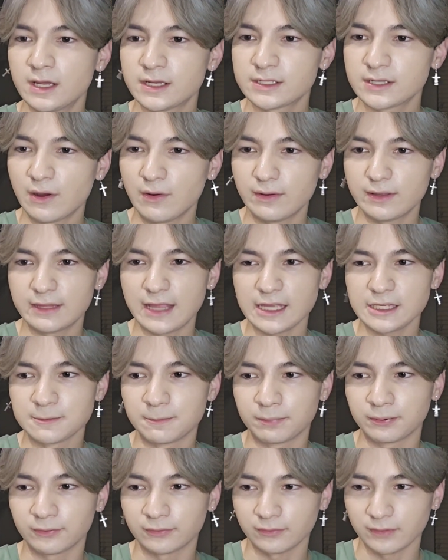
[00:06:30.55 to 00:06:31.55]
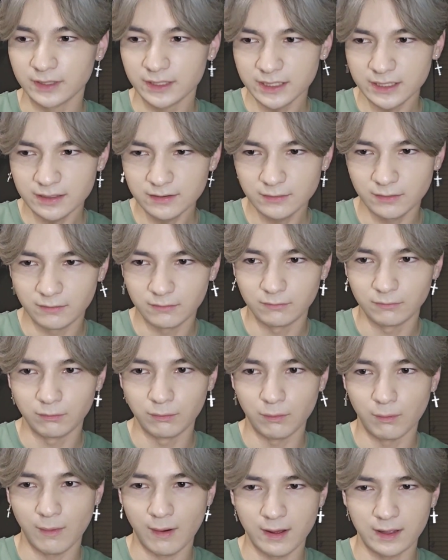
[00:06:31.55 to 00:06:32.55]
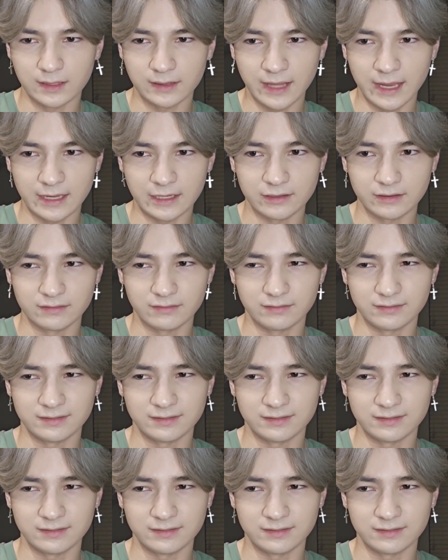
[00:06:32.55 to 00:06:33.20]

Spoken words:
So that's pretty like